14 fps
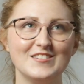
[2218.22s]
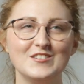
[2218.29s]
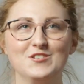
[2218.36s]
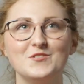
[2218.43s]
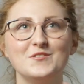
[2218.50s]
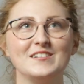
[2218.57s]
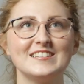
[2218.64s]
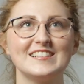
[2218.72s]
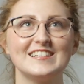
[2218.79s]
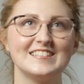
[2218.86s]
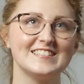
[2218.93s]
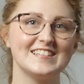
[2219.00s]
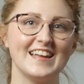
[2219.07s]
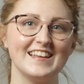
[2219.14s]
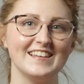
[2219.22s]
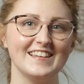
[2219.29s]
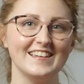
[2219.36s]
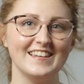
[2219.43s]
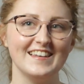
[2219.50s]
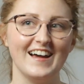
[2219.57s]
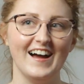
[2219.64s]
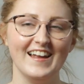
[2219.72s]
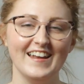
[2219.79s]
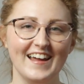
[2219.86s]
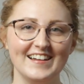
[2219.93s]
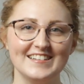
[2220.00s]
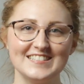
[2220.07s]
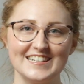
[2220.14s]
Do as I say, not
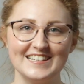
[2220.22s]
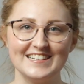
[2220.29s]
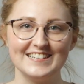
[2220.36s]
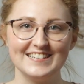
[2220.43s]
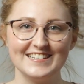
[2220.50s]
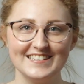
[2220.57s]
as I